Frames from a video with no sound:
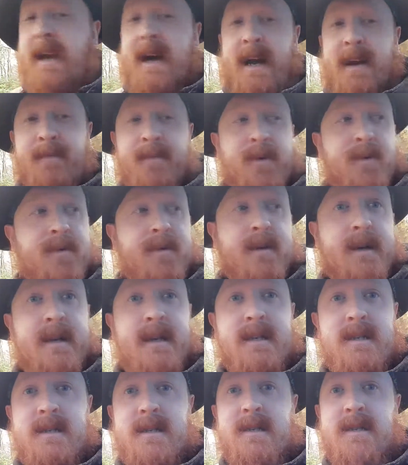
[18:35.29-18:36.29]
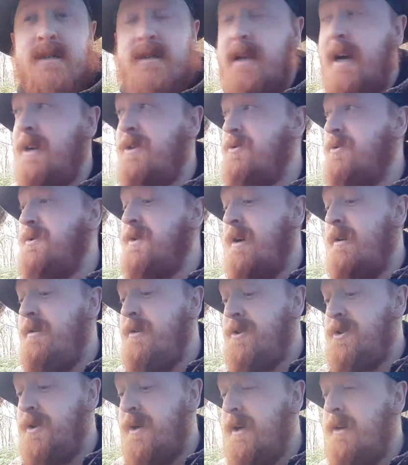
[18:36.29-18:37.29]
animal in its natural
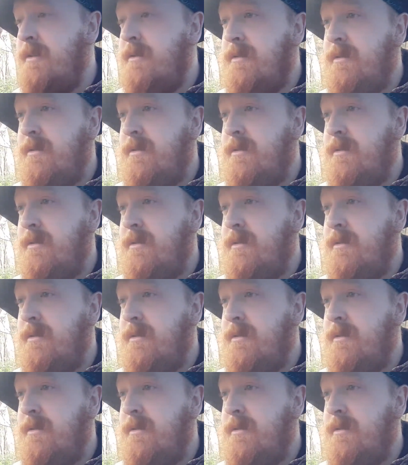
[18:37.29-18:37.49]
territory,